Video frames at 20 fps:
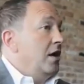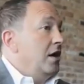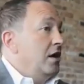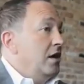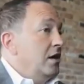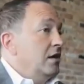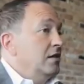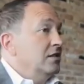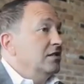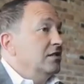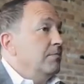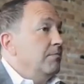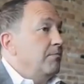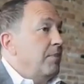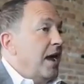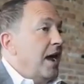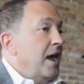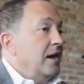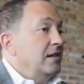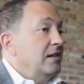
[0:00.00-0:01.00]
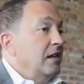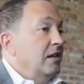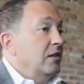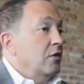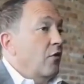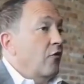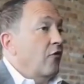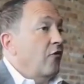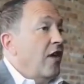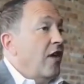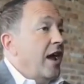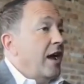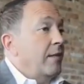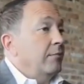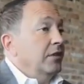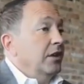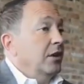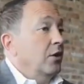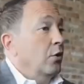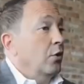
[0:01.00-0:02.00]
it is impacting their
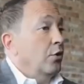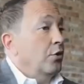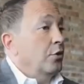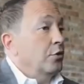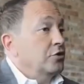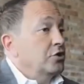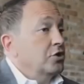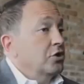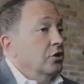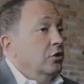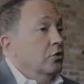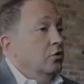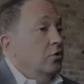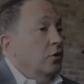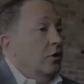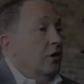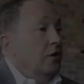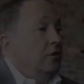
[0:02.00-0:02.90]
family or their children.